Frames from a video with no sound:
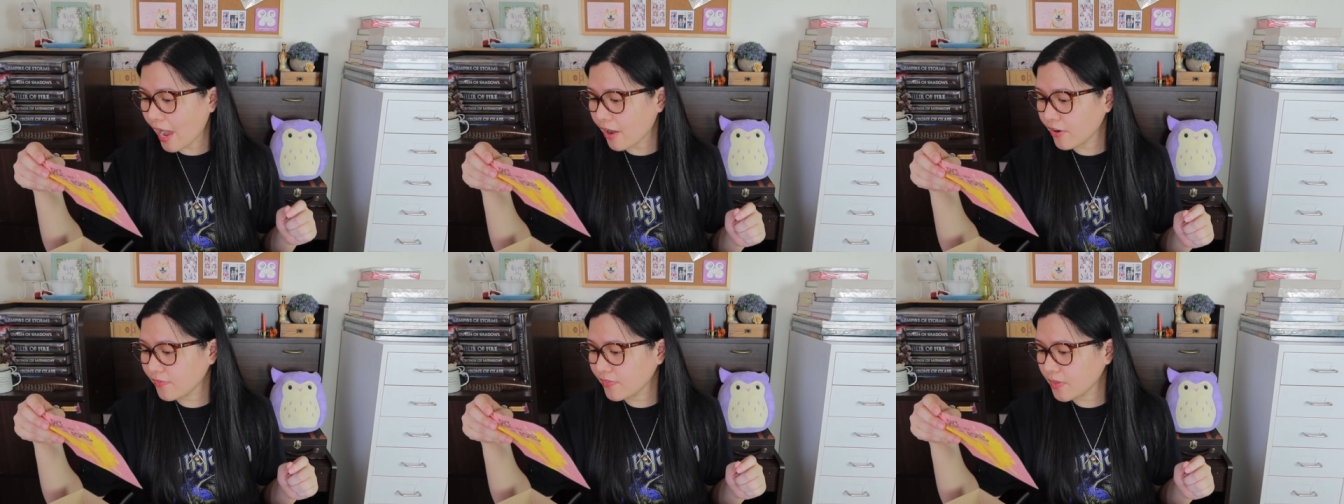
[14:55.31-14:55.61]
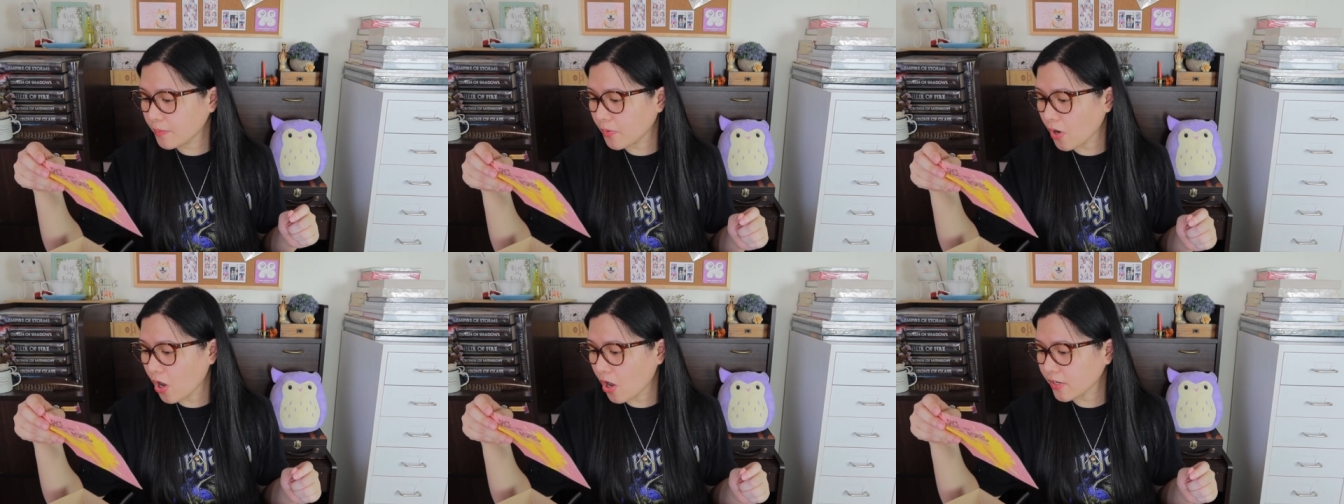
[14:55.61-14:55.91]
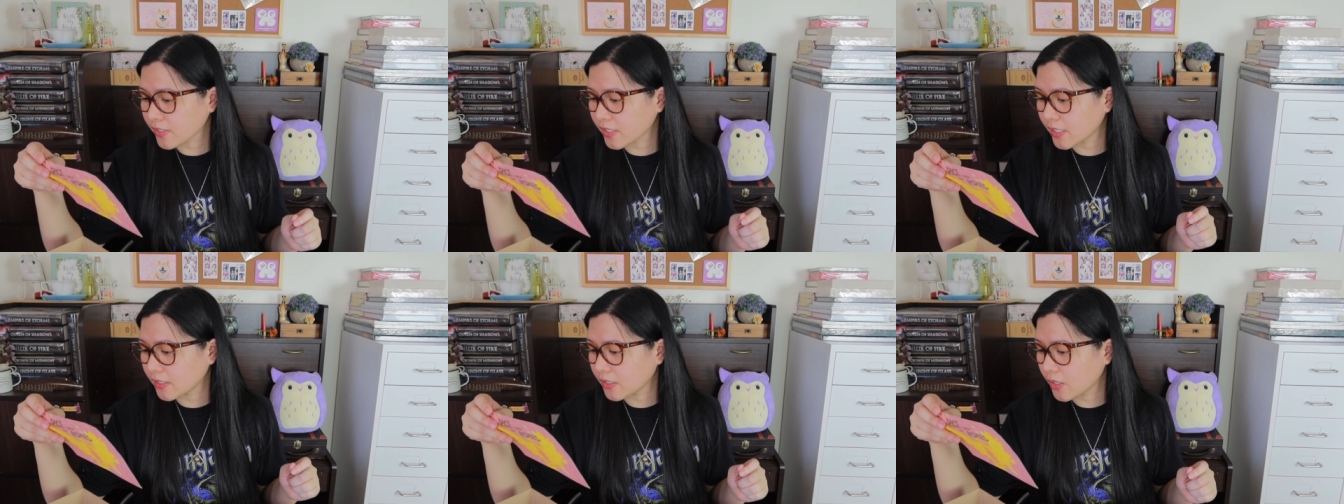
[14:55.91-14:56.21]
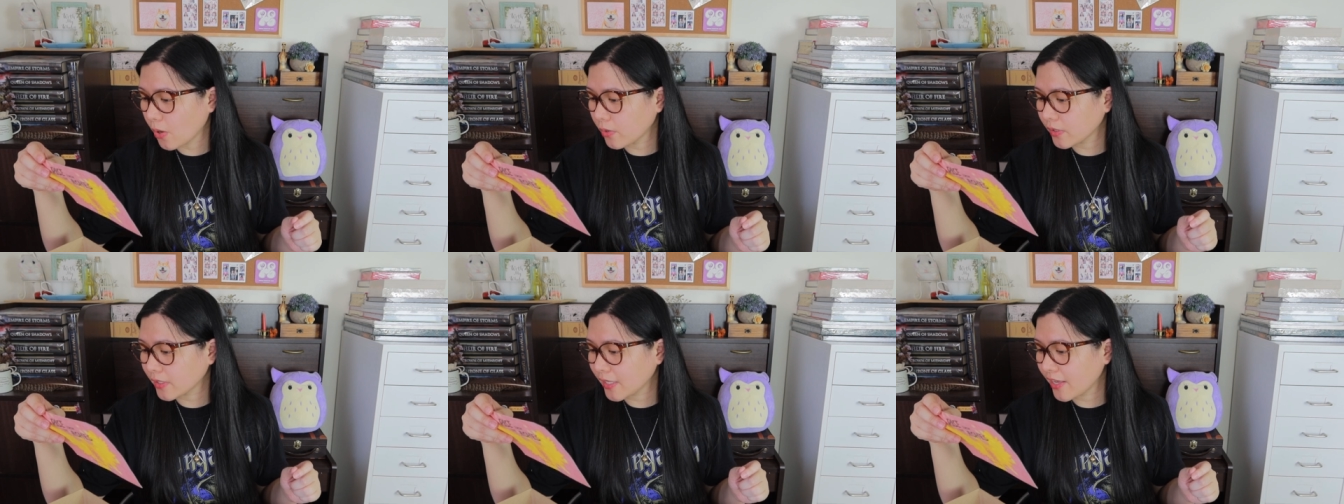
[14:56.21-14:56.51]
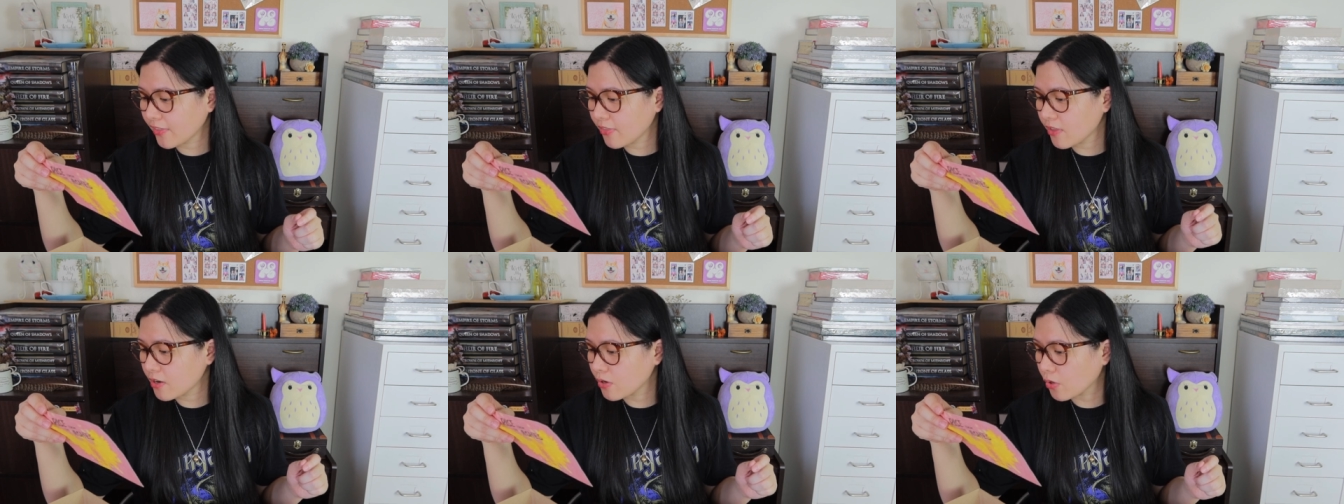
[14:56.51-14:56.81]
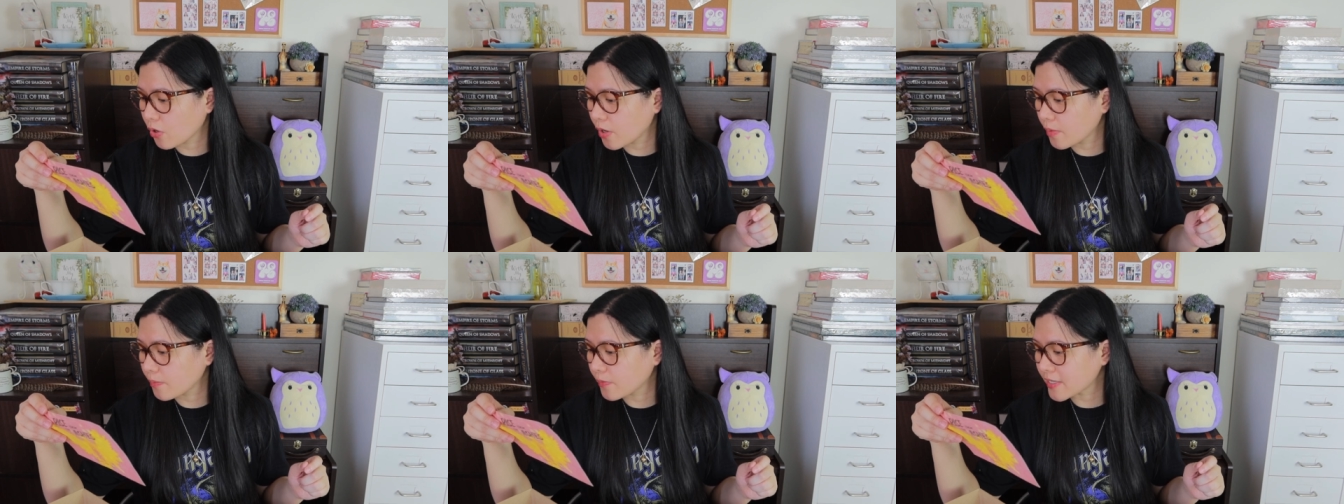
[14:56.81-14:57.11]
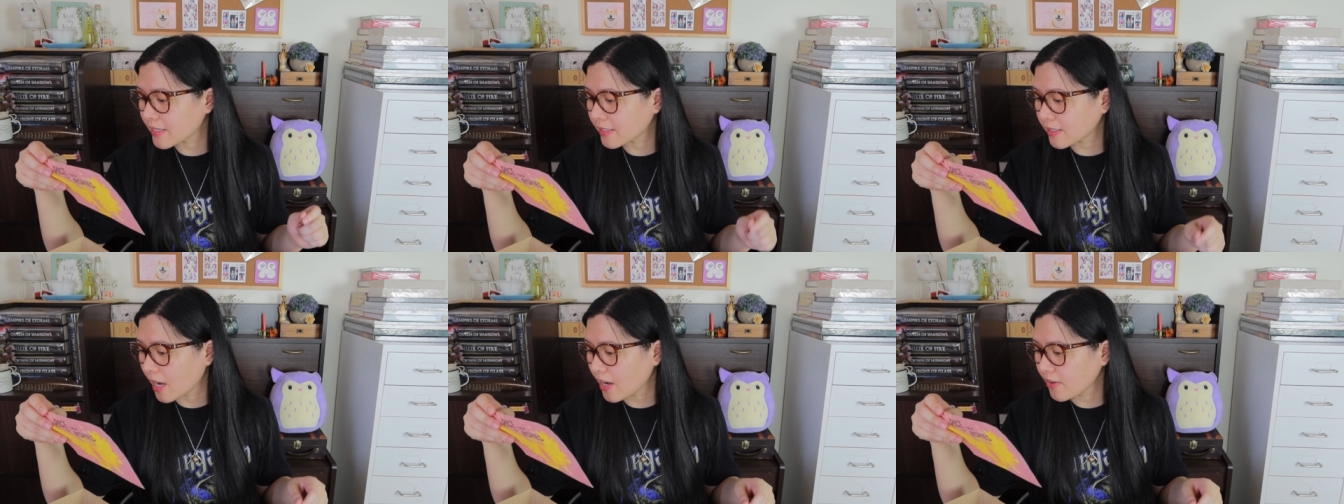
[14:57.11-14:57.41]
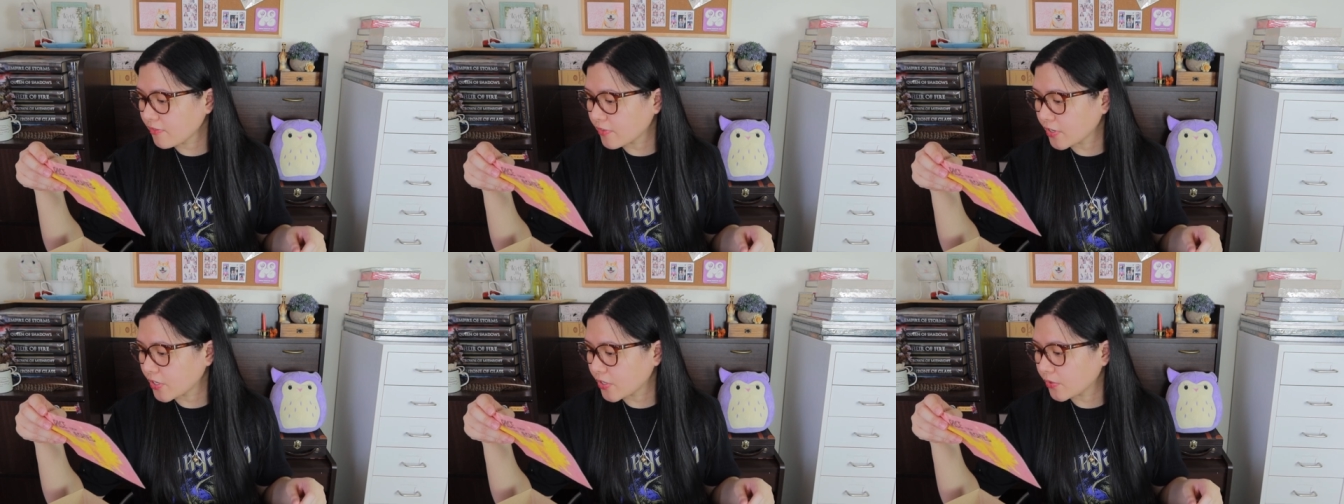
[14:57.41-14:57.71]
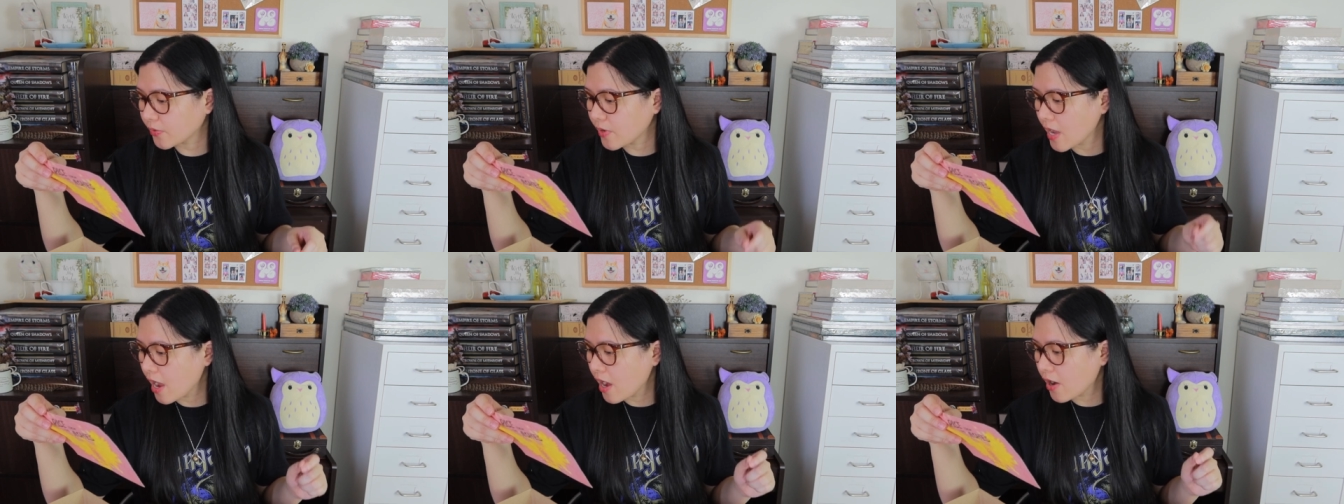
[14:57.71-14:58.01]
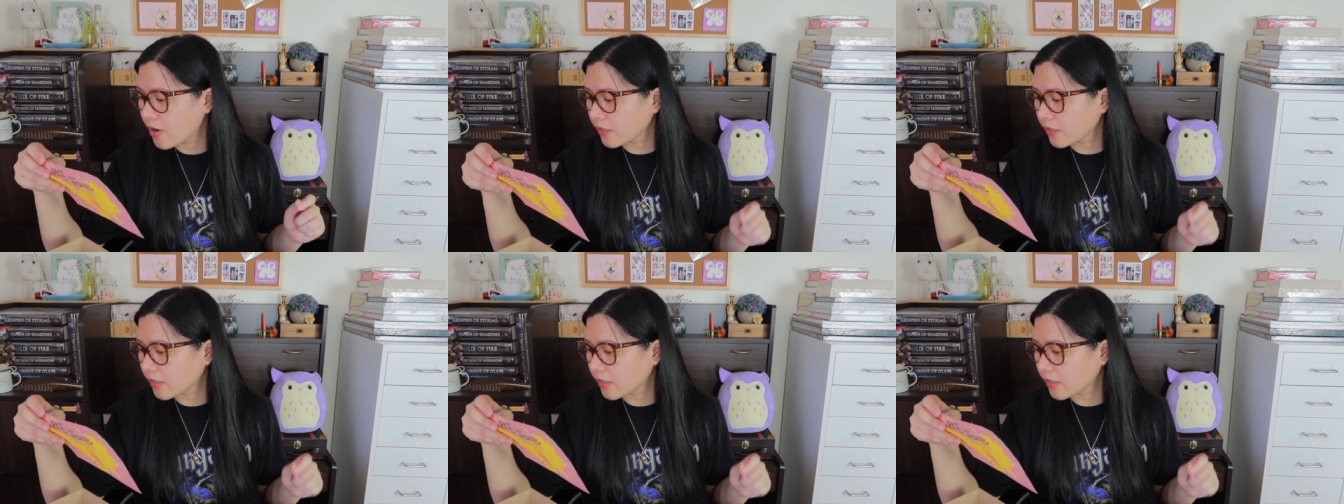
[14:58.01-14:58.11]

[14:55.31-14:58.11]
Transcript: out of the box and don't let the norm decide for you.